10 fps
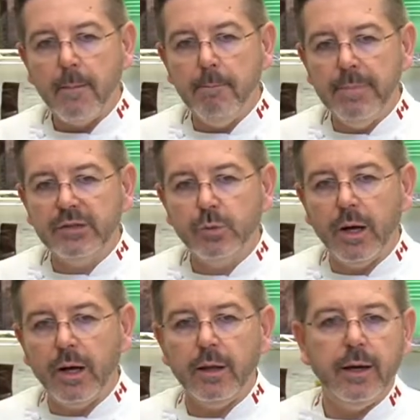mix
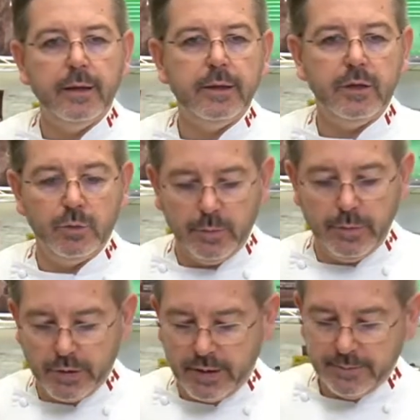well, and then it will
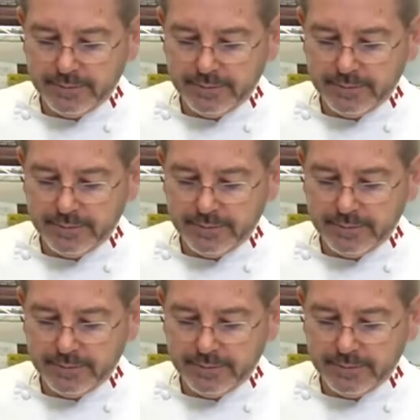be okay.